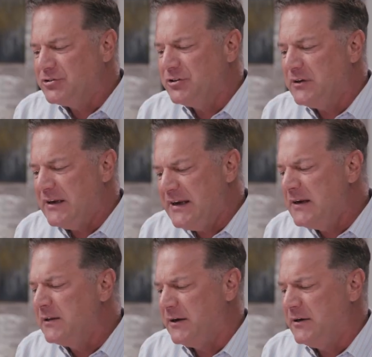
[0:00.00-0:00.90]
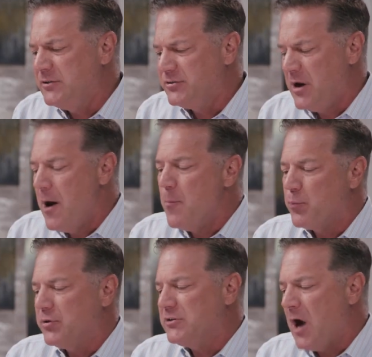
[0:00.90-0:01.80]
should healings
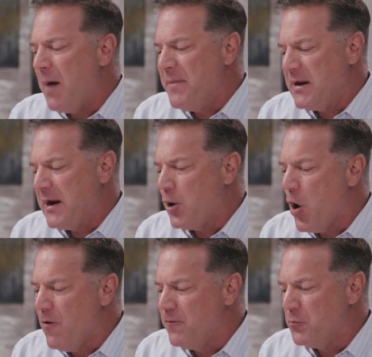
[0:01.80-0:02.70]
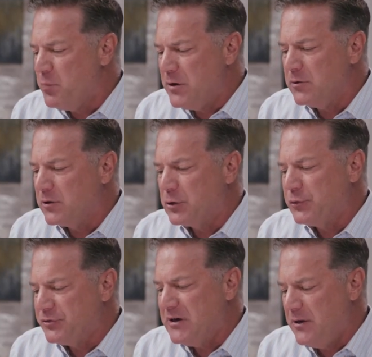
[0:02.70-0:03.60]
predominate over
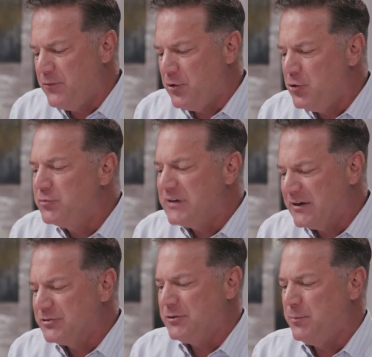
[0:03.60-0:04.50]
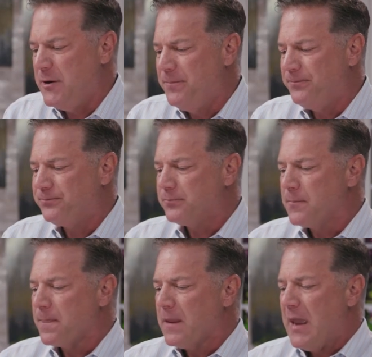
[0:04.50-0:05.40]
miracles in the New Testament?
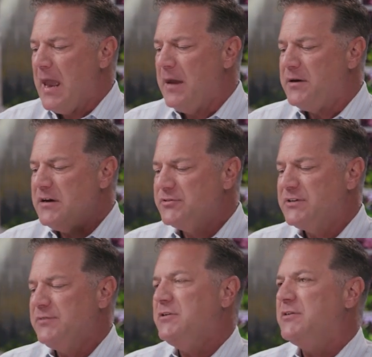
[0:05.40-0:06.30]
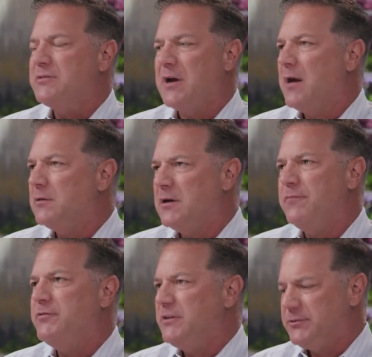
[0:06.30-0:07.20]
And he said this, and I
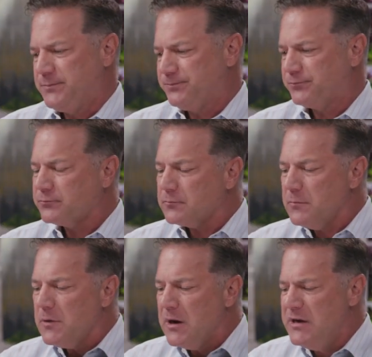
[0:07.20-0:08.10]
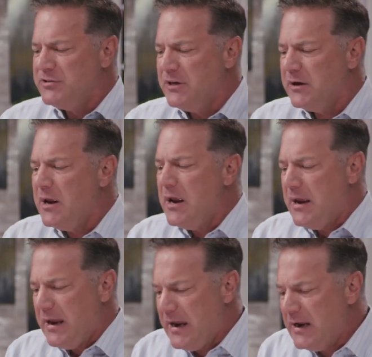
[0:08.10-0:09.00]
love this. He said,
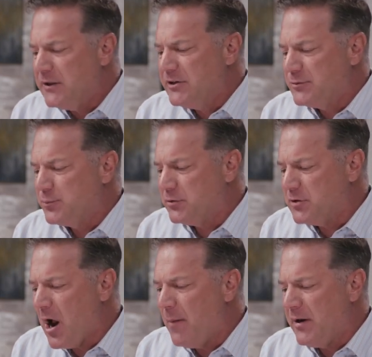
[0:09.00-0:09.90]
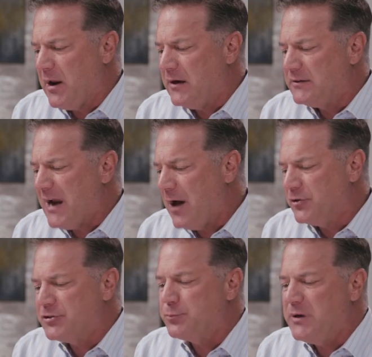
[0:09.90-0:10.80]
healings predominate
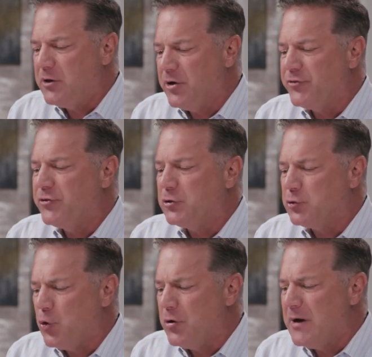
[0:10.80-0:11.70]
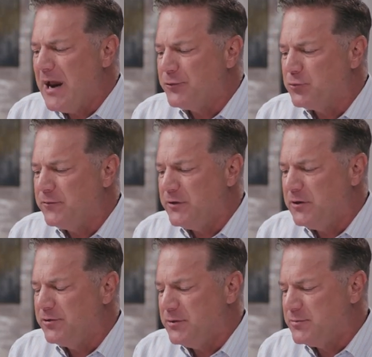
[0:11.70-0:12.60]
doubtless because the Lord has
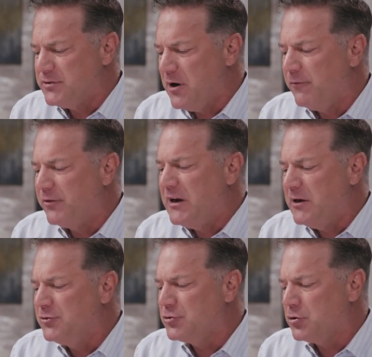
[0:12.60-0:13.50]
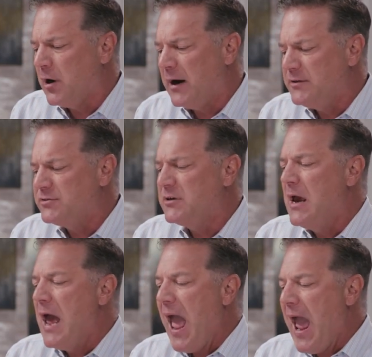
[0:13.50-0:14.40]
revealed Himself in Christ
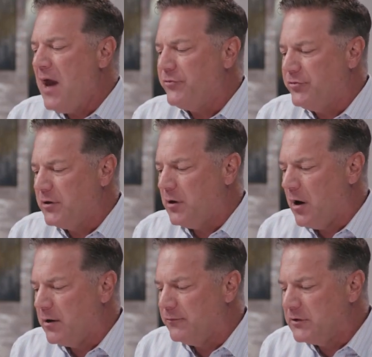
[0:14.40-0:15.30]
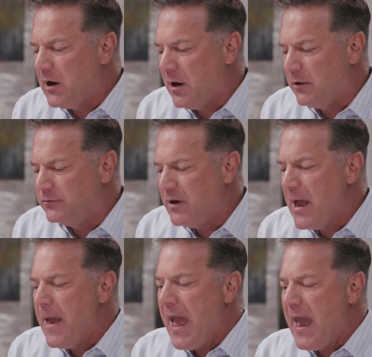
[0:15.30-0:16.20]
as the God of love.
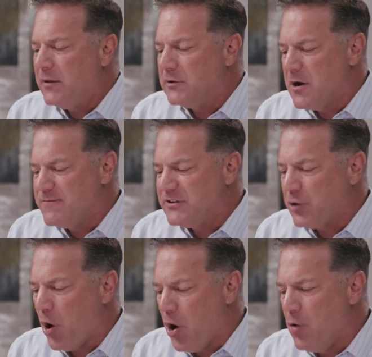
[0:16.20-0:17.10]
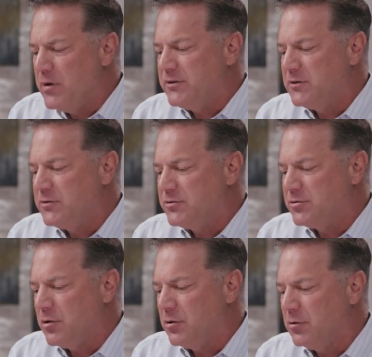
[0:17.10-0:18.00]
And love is always
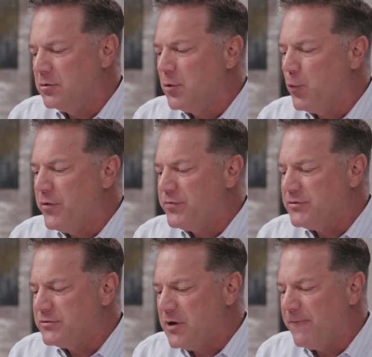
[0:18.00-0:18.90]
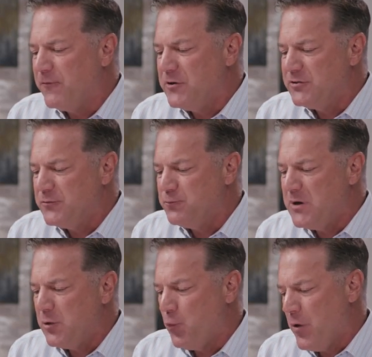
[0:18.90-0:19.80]
concerned with the sufferings of
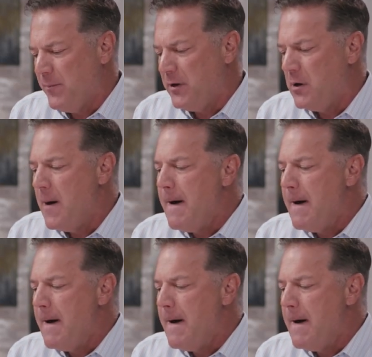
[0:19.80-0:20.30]
men and women.